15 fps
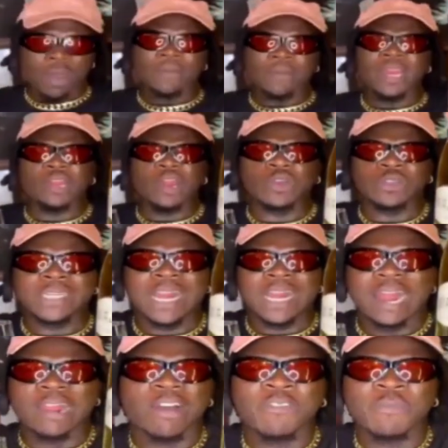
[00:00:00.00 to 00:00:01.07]
being knows that I
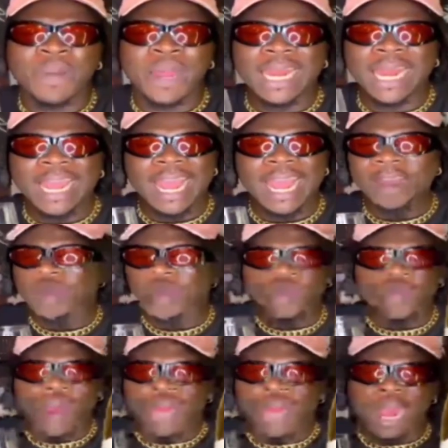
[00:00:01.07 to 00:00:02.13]
love Belaire.
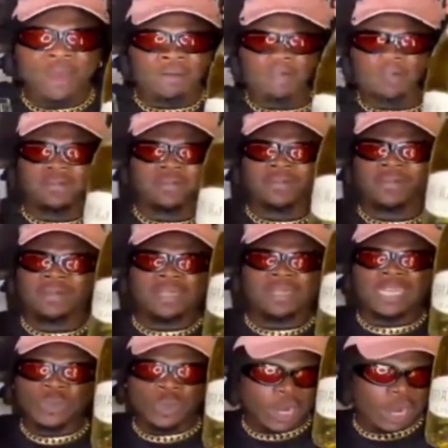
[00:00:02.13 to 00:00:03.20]
That's what I love.
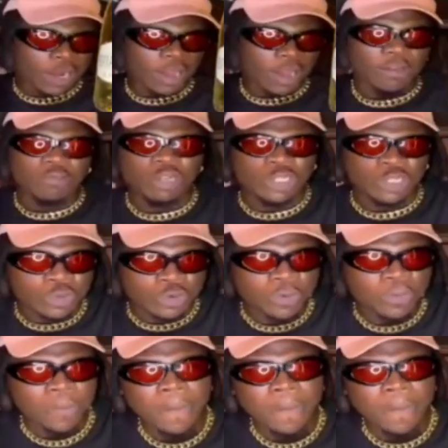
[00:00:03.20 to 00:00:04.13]
We do.